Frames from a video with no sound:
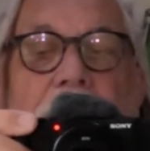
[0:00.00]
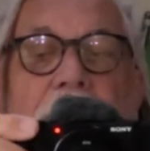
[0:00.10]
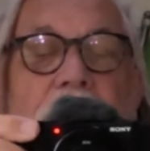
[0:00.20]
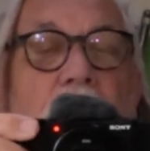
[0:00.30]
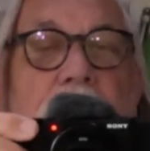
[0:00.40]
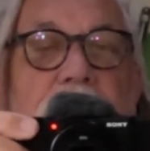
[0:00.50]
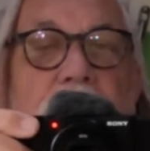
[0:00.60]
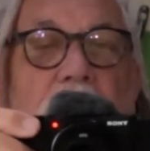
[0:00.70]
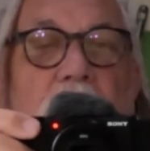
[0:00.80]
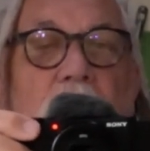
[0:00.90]
I know it's
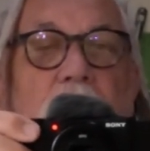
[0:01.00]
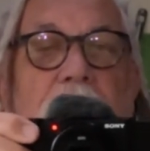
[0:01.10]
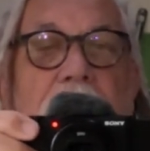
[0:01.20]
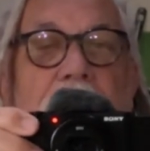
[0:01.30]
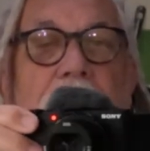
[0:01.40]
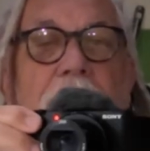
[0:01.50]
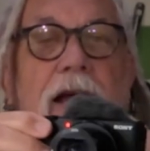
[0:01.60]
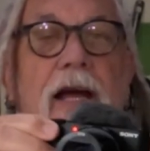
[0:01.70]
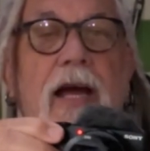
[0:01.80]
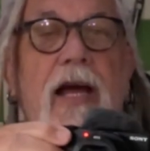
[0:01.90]
recording.
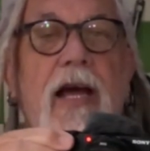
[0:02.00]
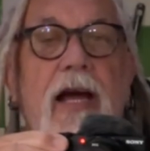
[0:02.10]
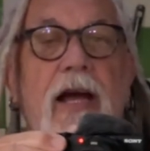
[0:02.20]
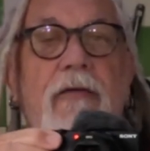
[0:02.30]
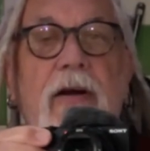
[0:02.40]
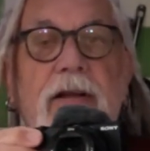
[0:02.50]
If I